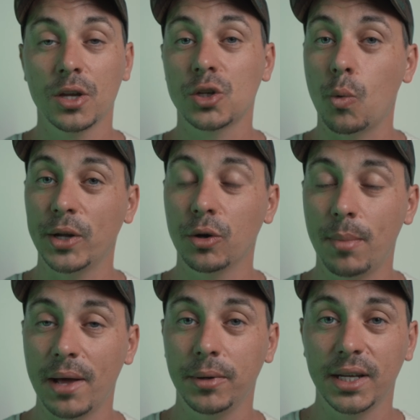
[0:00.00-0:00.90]
So when your
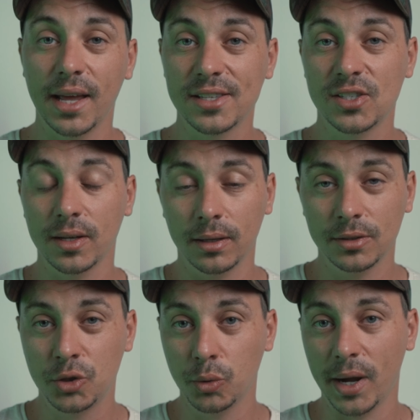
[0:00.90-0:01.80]
battery gets
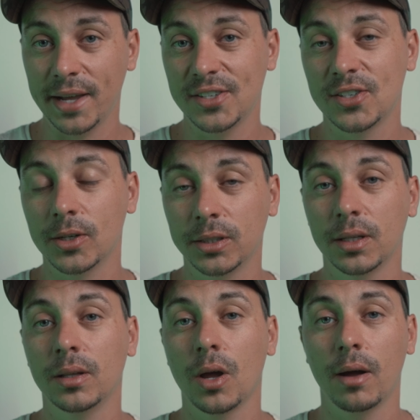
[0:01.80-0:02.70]
to a
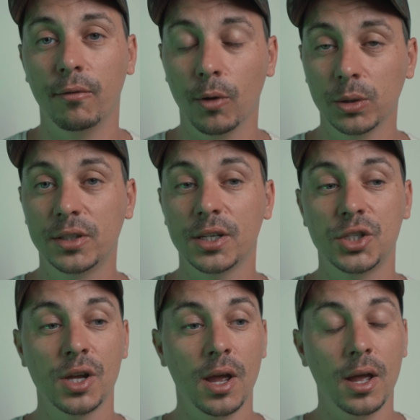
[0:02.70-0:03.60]
certain voltage,